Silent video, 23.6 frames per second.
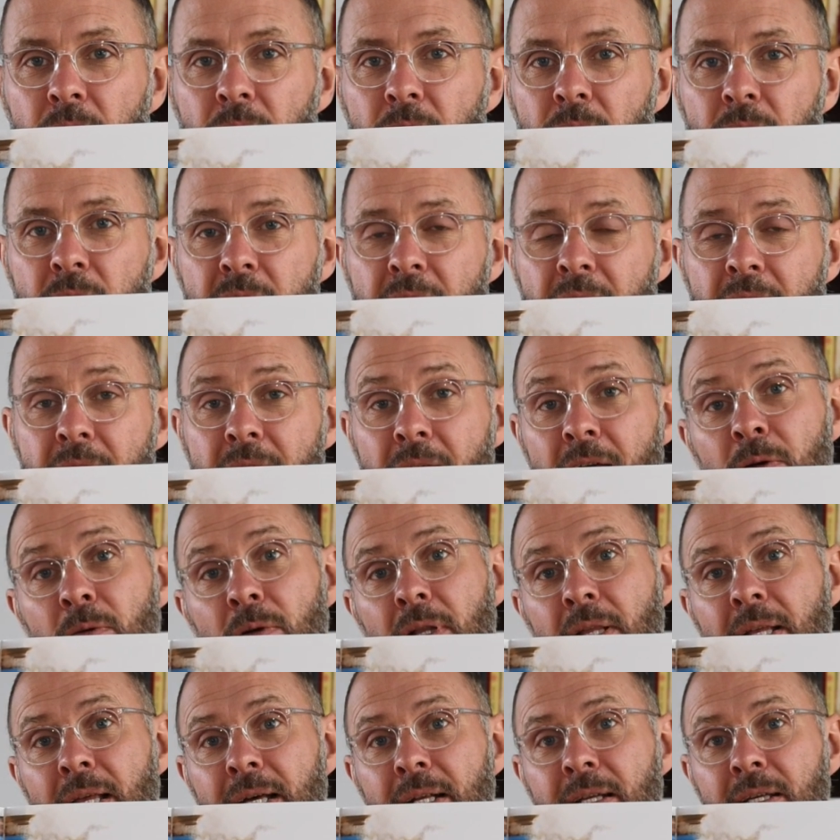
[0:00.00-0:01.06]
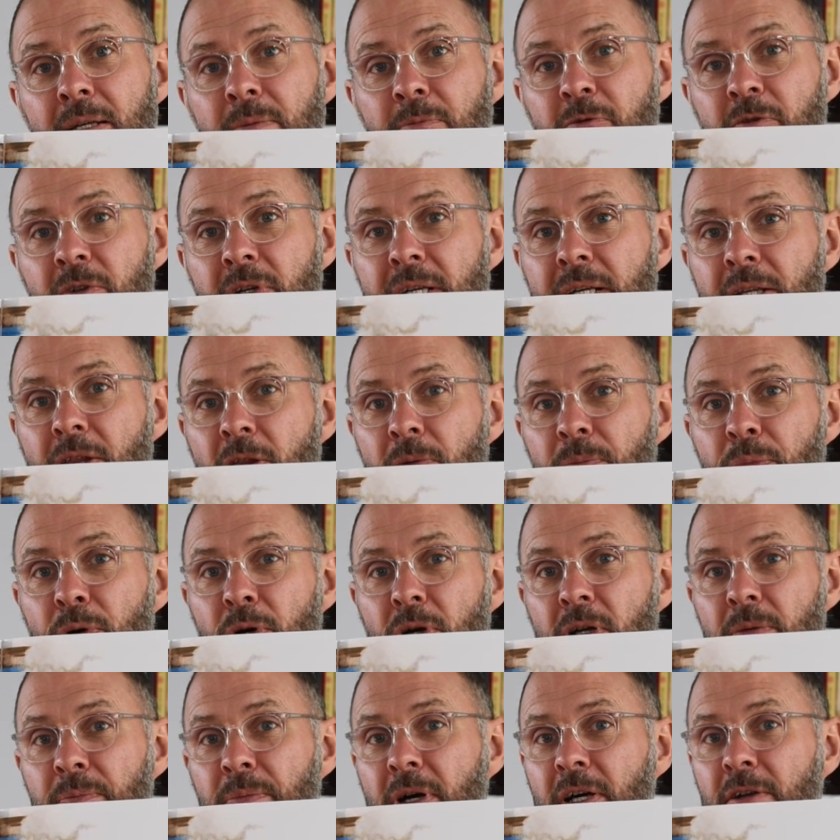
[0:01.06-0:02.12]
who say they will let him read the
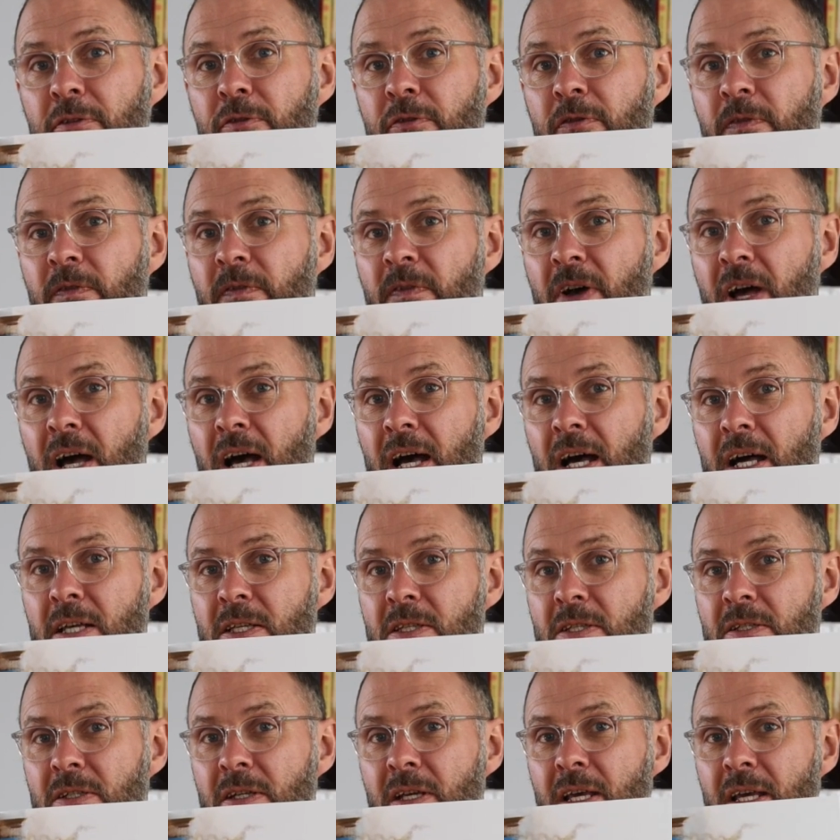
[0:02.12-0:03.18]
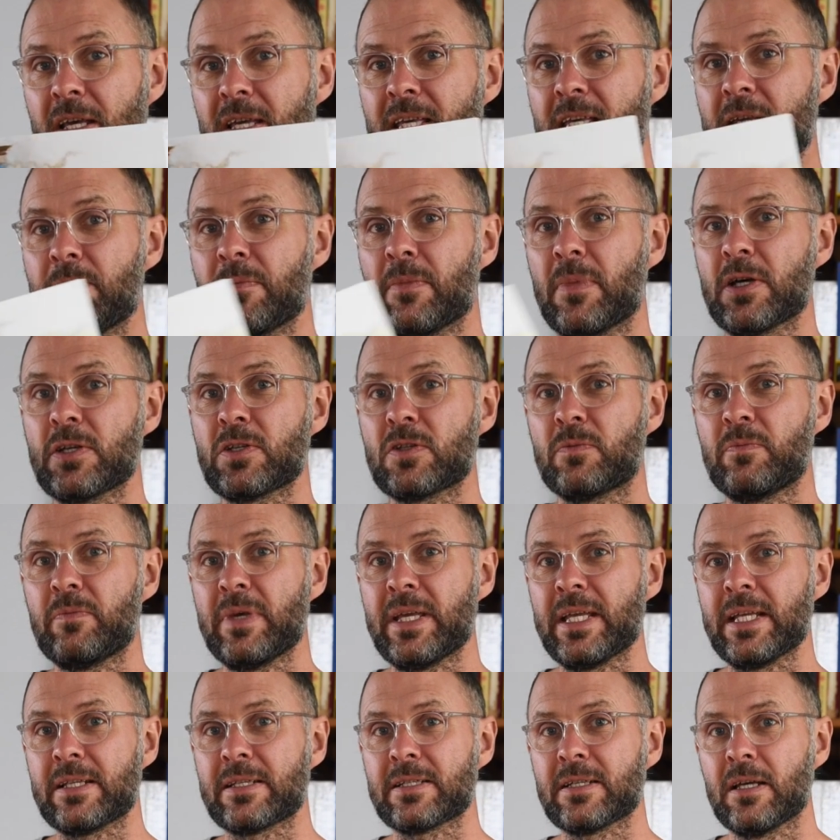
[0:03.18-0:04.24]
book, but first he must
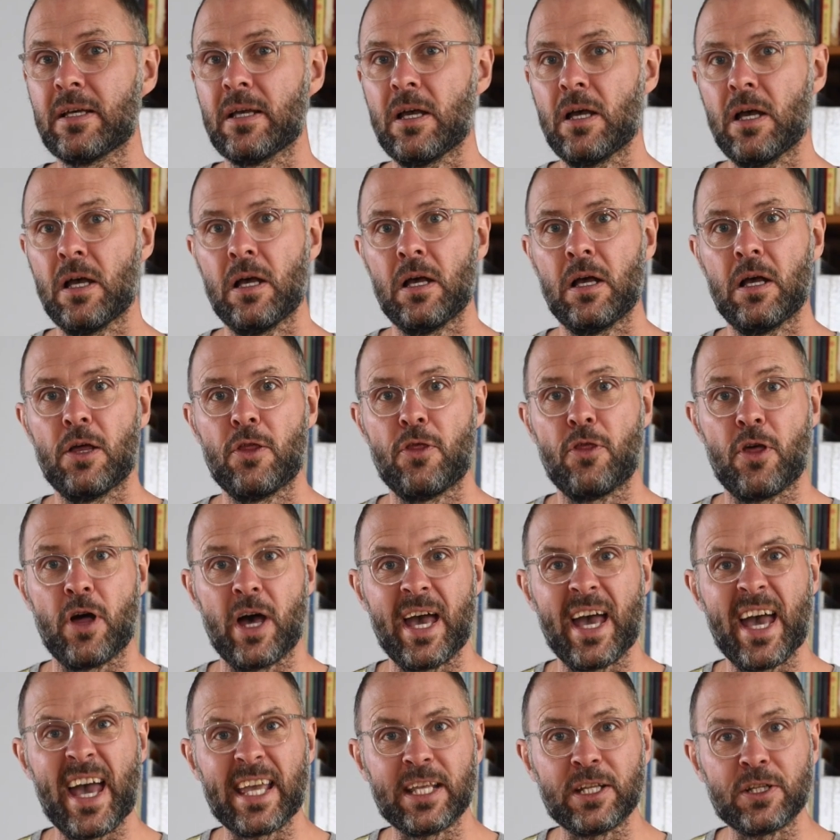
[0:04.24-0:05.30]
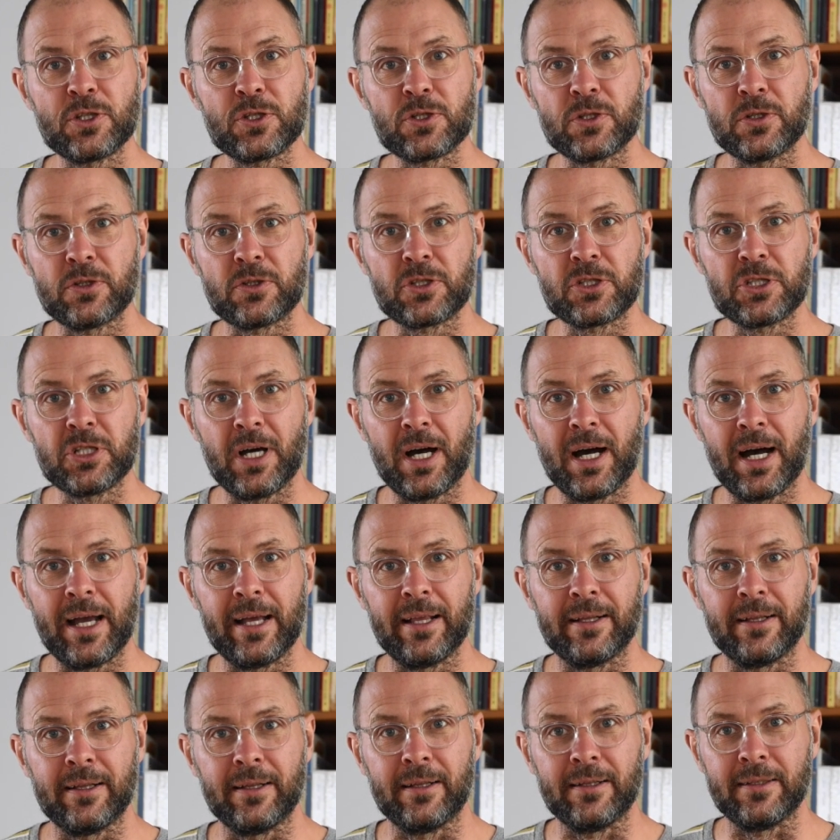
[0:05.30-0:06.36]
meet the ancient
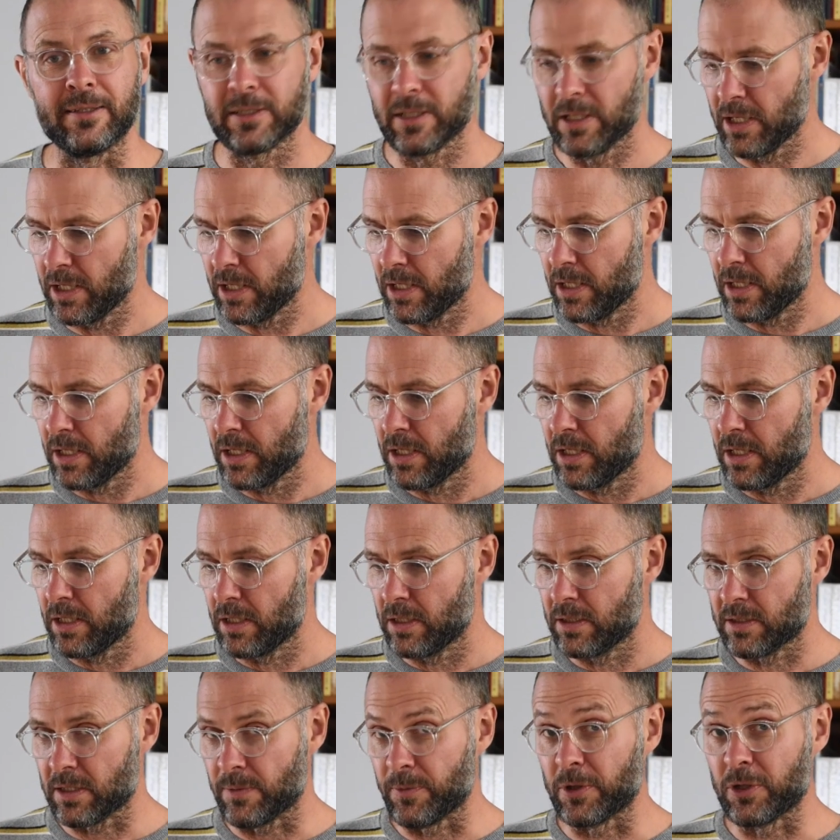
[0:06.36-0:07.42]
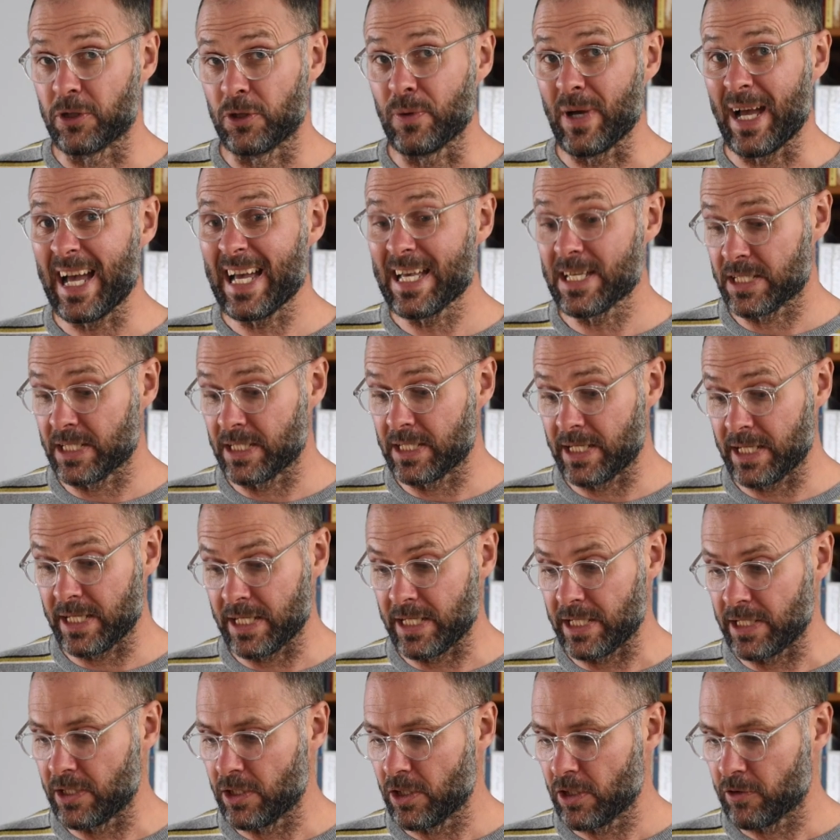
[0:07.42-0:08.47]
child, someone who has
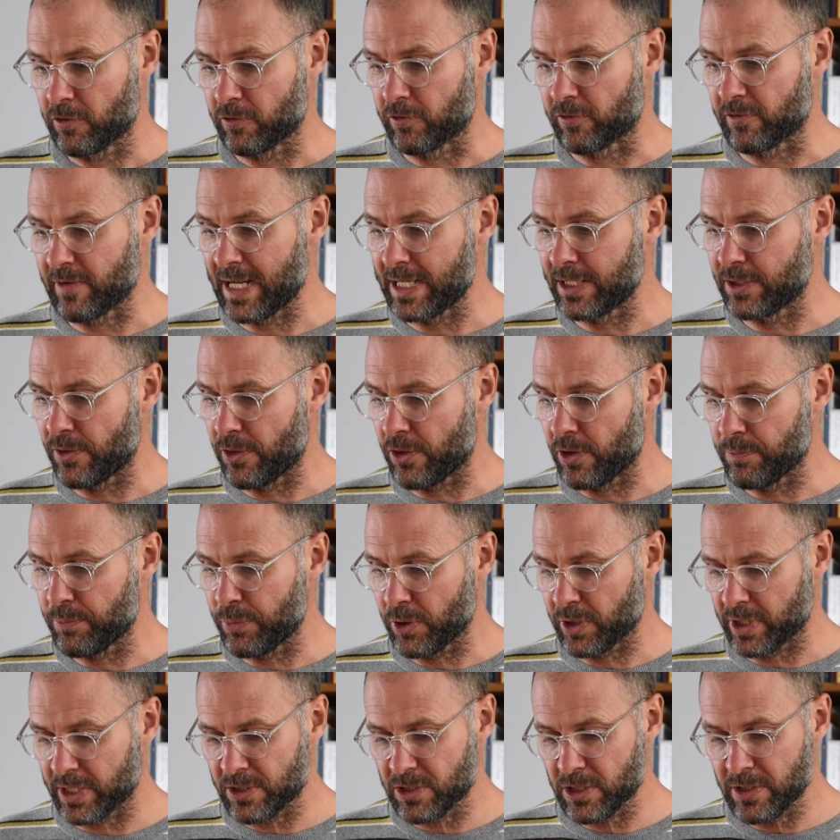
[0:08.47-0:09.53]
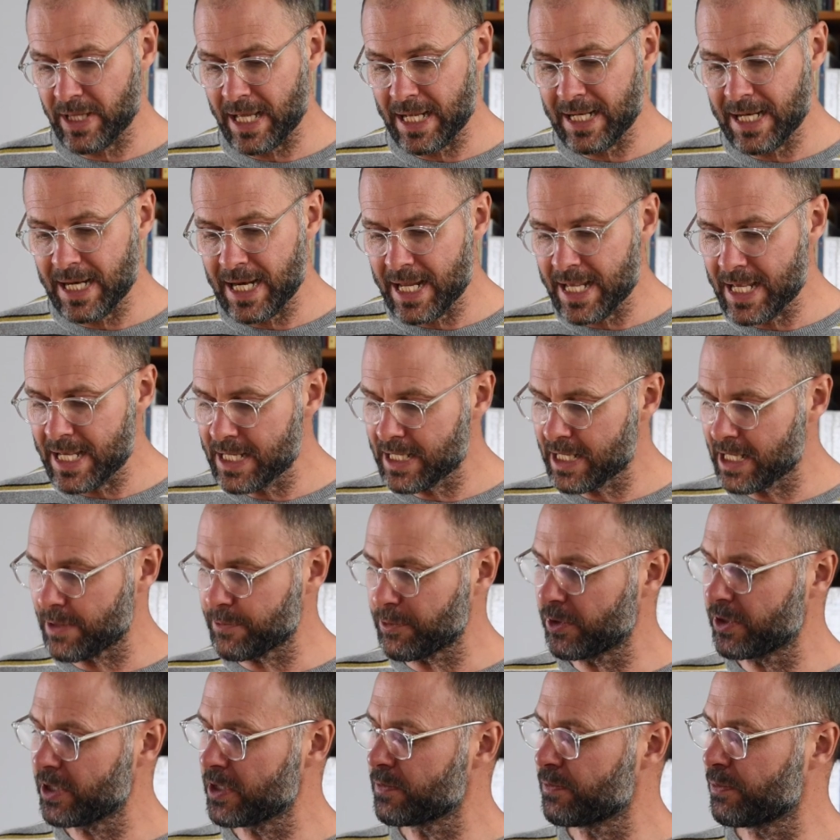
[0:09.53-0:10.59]
indeed read the book. And so they lead
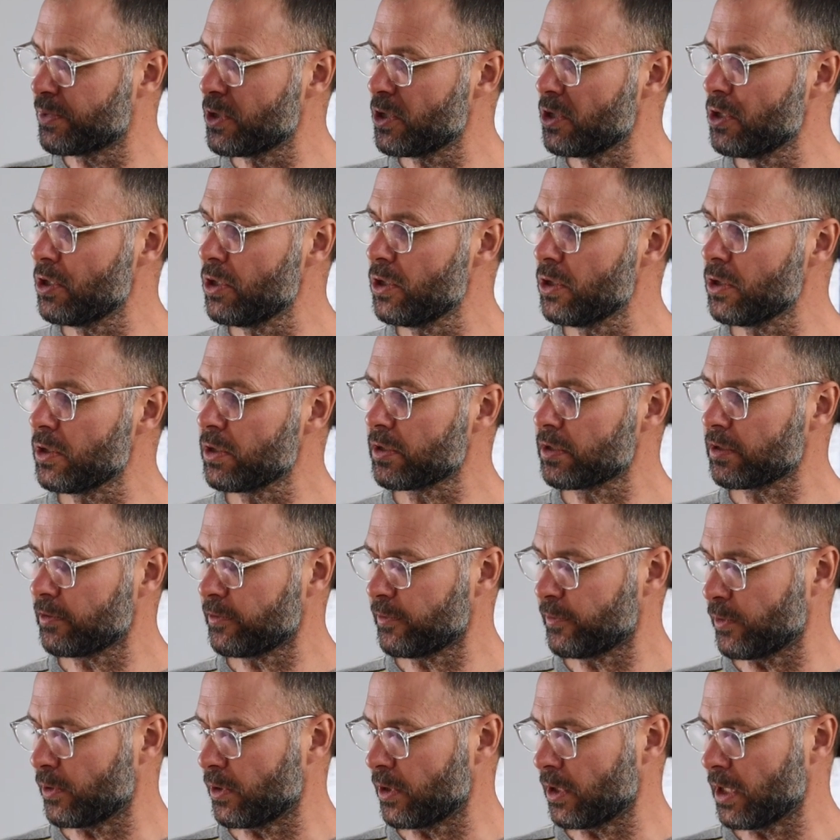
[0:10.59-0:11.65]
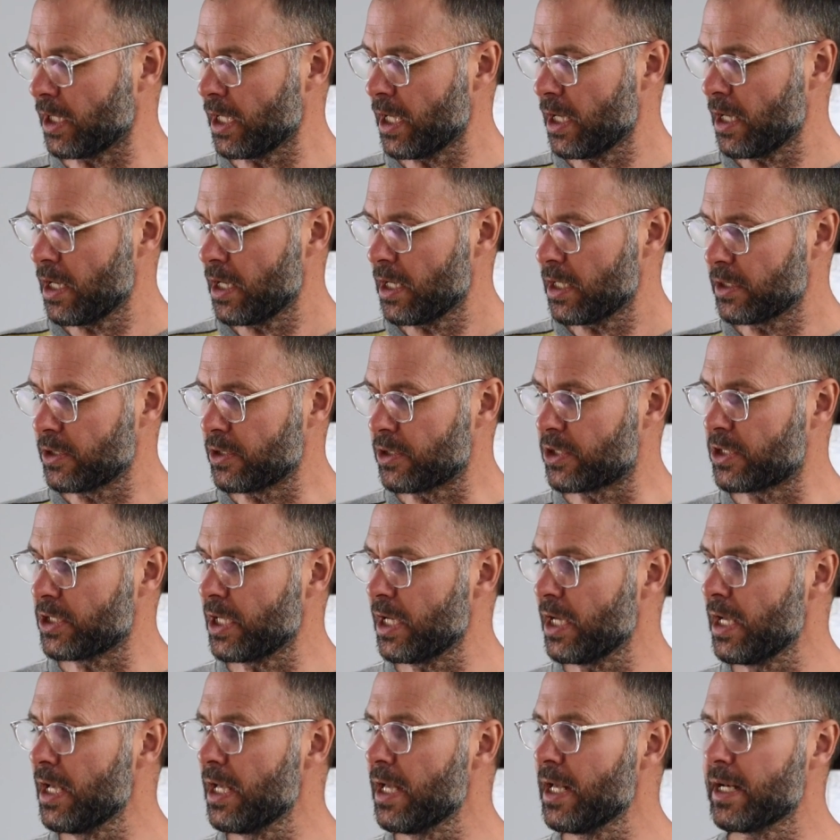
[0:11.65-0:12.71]
him on this beautiful
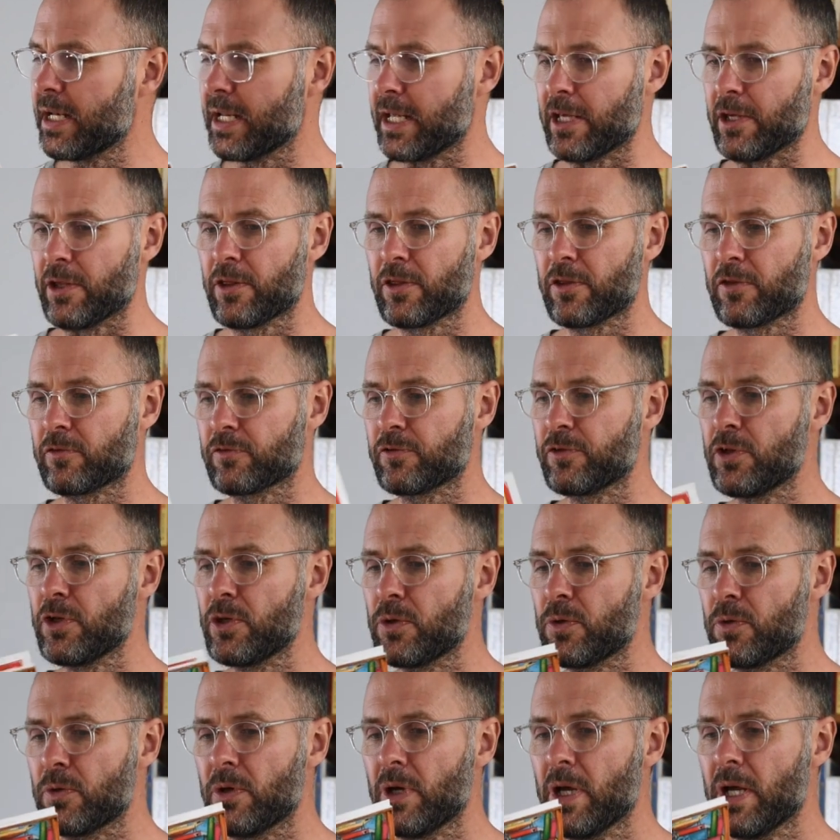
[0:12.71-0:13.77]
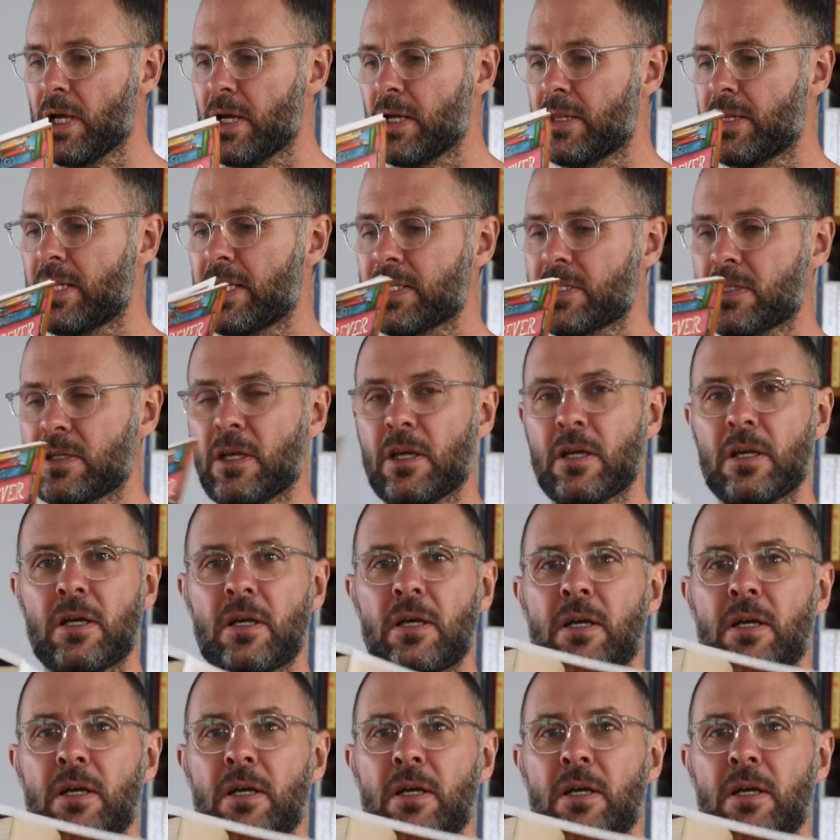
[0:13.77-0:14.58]
journey through this